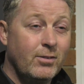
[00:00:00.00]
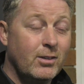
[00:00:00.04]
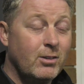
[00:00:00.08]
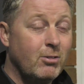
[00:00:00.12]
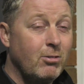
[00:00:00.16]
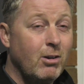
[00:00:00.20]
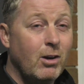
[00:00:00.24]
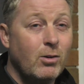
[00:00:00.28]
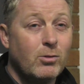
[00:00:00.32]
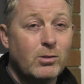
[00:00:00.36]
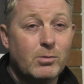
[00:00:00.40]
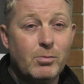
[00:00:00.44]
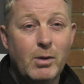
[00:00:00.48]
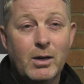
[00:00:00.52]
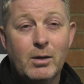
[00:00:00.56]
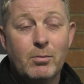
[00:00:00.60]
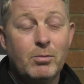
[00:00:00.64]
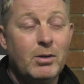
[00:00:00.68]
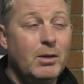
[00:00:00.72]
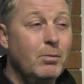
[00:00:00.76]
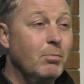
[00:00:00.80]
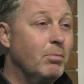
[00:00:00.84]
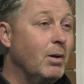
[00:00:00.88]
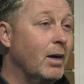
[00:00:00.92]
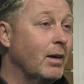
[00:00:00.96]
Crowds might have
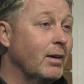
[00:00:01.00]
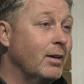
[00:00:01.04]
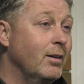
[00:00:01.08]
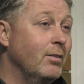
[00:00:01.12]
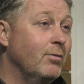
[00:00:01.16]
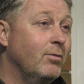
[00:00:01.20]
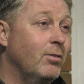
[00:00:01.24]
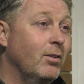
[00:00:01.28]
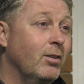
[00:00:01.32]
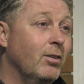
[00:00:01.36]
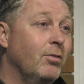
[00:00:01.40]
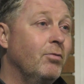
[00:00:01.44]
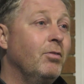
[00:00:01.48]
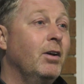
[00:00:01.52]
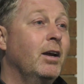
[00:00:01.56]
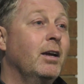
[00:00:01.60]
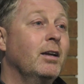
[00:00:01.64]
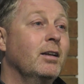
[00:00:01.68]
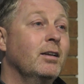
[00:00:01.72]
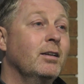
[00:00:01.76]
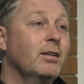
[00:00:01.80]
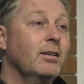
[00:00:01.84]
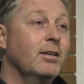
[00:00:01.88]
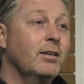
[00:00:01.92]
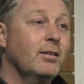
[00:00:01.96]
been back in for the
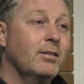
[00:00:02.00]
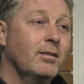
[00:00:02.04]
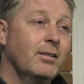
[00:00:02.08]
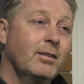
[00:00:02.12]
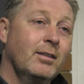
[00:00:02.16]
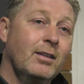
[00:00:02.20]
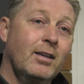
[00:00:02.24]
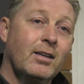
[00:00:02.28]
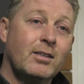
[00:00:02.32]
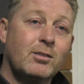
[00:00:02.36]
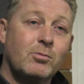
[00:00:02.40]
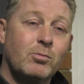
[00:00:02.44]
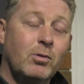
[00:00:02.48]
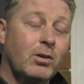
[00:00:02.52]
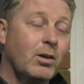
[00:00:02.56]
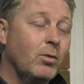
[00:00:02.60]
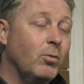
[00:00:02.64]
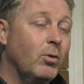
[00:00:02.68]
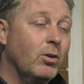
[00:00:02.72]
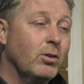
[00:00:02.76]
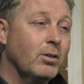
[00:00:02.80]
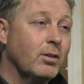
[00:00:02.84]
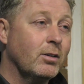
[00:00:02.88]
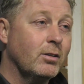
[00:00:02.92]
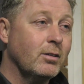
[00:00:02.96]
final, and that's what I
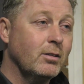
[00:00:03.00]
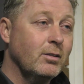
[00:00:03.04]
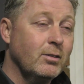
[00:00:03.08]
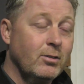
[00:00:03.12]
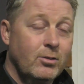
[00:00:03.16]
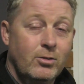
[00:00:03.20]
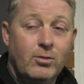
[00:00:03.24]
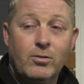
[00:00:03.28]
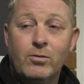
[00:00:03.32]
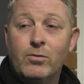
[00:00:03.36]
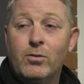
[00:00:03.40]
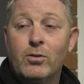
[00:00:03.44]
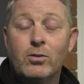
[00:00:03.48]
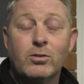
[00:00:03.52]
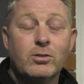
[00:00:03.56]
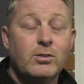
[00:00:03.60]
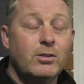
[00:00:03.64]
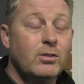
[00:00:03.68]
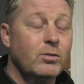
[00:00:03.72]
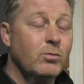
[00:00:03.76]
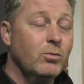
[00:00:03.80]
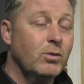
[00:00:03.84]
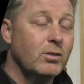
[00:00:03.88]
wanted, and unfortunately it